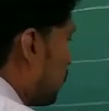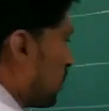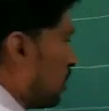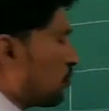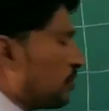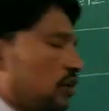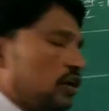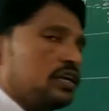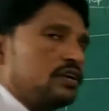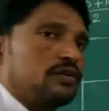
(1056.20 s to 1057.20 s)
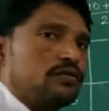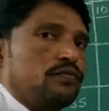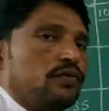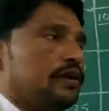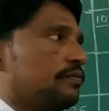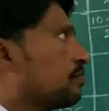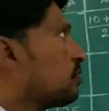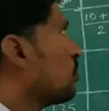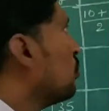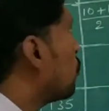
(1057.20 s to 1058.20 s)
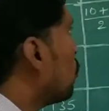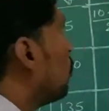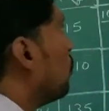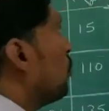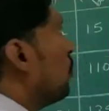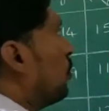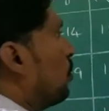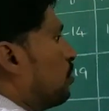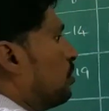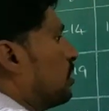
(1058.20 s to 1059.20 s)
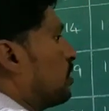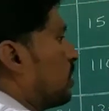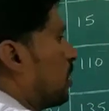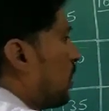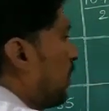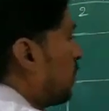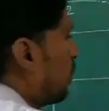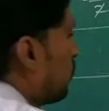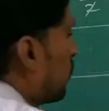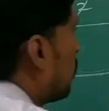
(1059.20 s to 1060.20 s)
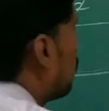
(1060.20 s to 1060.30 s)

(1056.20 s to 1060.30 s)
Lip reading: of the class we got it 5. So that height of